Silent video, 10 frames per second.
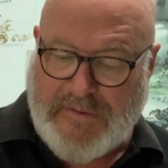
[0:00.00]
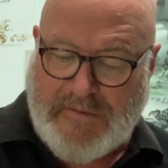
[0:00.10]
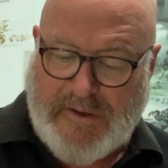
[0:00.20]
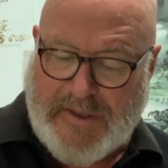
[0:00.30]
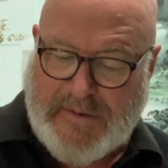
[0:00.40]

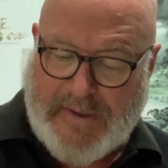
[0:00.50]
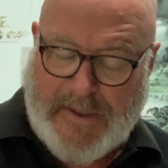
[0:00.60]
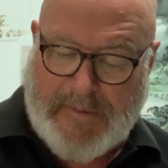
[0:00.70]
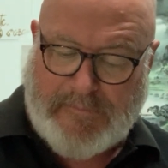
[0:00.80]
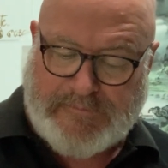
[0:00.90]
All right,
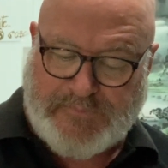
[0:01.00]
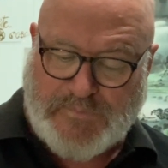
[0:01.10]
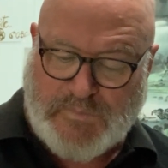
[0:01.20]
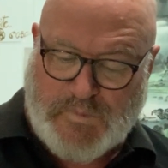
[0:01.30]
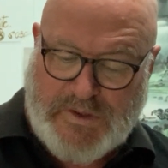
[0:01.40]

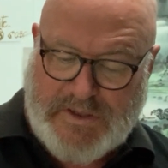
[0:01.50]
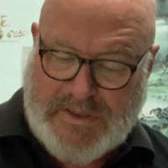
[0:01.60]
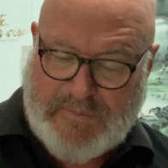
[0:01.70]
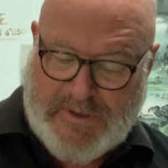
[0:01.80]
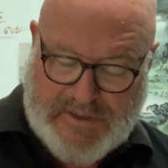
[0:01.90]
just
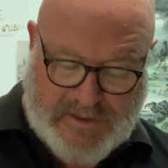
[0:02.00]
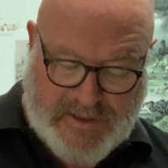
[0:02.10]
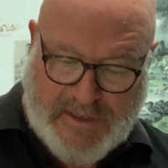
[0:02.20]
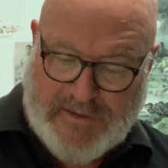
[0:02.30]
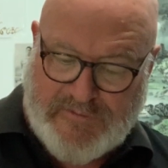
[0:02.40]
skipping
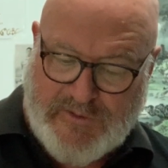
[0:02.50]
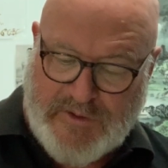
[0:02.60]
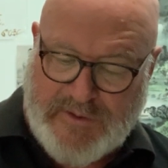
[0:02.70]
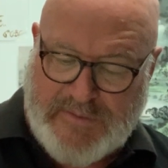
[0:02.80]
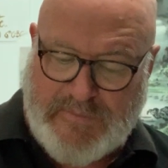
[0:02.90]
slightly
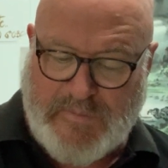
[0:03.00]
forward.